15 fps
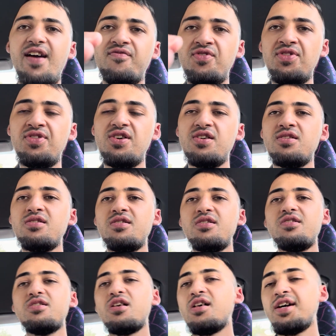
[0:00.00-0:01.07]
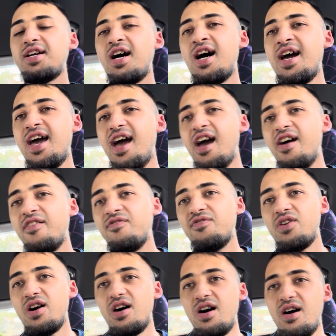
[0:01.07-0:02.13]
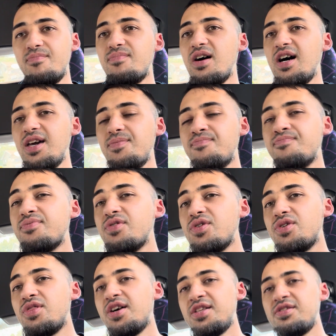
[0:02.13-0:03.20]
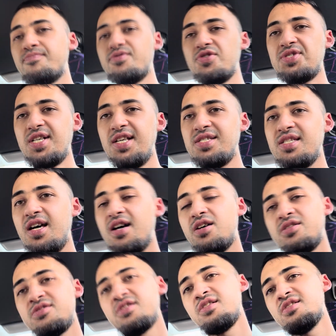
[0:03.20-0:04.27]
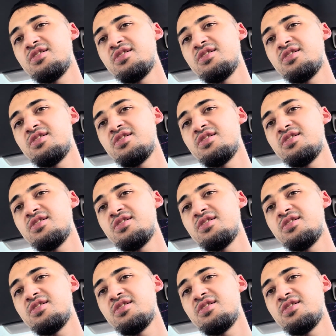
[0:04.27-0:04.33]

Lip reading: everything. Like I have my book, like the books I sell,